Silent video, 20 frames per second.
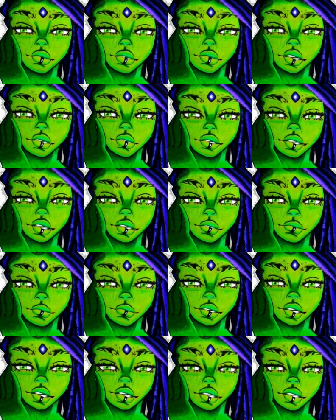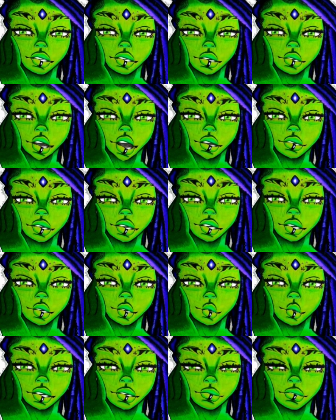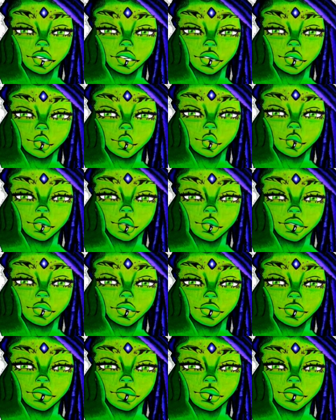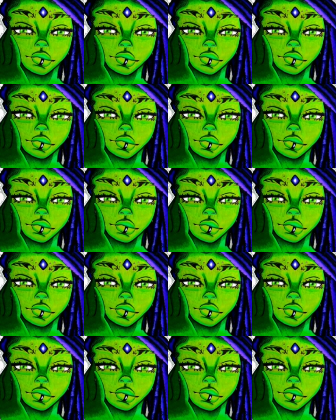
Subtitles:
So I'm going to tell you my guesses and I'll tell you why this is my guess.